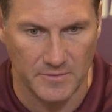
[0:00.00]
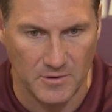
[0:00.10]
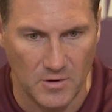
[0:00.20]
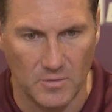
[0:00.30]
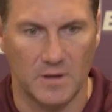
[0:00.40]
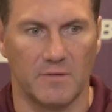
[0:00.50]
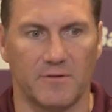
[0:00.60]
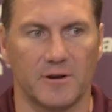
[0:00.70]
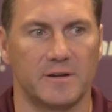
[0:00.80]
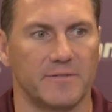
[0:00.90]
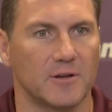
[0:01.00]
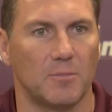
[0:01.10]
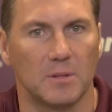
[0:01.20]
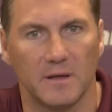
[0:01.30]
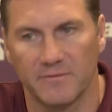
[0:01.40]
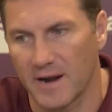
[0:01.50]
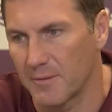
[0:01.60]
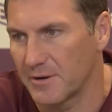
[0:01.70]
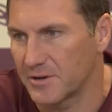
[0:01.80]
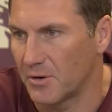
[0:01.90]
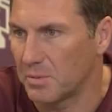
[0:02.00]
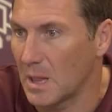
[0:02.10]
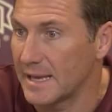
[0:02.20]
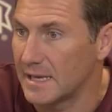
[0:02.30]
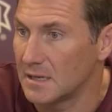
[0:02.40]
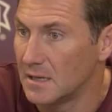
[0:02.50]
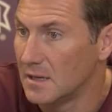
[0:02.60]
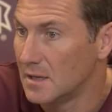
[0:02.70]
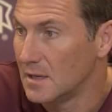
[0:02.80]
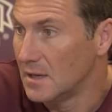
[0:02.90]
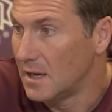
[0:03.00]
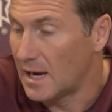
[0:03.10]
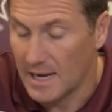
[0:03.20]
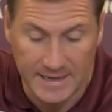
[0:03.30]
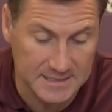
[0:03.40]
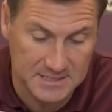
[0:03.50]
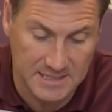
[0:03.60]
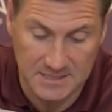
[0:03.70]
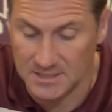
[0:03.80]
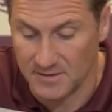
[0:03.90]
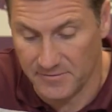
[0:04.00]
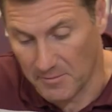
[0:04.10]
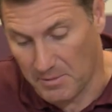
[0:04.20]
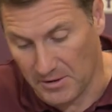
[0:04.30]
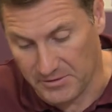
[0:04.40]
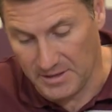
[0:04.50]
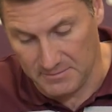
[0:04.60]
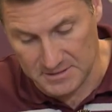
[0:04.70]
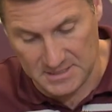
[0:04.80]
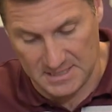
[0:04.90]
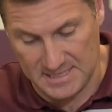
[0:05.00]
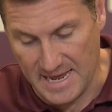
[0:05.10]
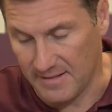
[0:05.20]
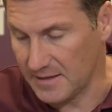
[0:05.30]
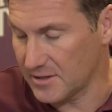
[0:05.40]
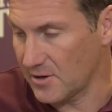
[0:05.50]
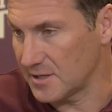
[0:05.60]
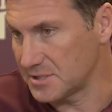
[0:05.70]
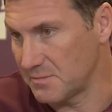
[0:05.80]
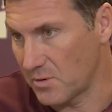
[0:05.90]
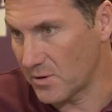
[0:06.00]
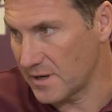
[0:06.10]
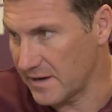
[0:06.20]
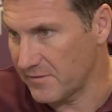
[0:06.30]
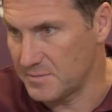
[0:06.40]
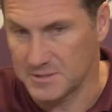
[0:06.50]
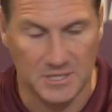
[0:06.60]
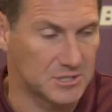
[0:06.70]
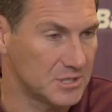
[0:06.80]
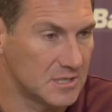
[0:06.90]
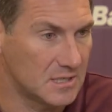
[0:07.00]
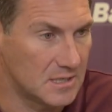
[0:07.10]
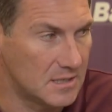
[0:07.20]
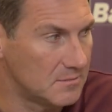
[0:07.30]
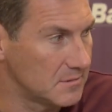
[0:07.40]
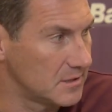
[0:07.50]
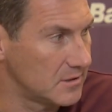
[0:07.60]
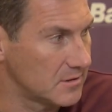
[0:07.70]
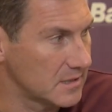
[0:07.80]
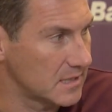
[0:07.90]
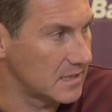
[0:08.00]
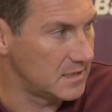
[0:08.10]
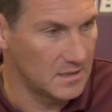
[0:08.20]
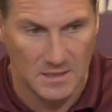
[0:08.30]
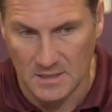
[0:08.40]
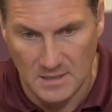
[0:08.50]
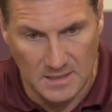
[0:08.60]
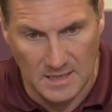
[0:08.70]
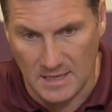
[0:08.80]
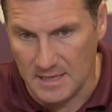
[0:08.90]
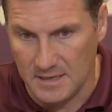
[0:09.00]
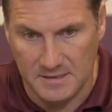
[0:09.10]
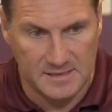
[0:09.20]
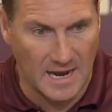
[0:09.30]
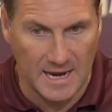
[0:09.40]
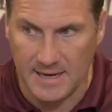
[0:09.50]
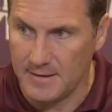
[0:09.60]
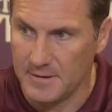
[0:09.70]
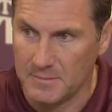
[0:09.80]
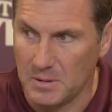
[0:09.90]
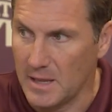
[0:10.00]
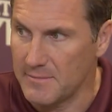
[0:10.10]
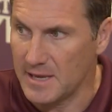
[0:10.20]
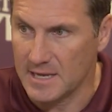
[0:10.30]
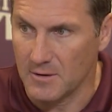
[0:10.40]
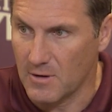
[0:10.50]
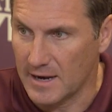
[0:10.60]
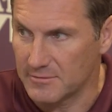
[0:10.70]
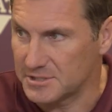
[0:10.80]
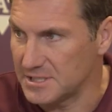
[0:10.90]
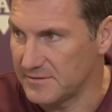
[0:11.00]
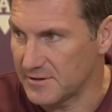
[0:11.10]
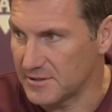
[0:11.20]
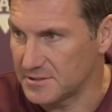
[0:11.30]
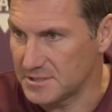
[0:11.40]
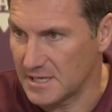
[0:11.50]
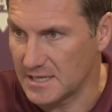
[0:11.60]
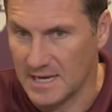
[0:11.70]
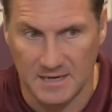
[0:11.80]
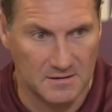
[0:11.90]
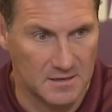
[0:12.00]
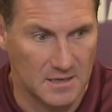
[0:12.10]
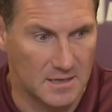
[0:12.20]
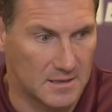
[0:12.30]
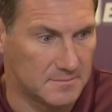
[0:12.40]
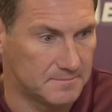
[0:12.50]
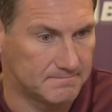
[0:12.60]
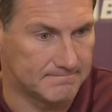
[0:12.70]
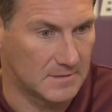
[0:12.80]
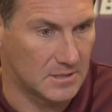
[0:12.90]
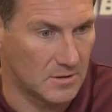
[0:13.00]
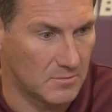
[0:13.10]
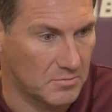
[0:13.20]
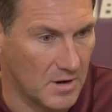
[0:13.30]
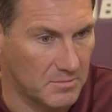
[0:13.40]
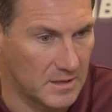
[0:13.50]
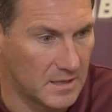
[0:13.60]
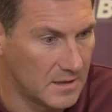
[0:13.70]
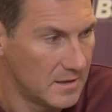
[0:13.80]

on the road, a very difficult environment to go play in against an excellent football team that's got talent across the board at every position. You know, they got dynamic playmaking wide receivers. They got, you know, probably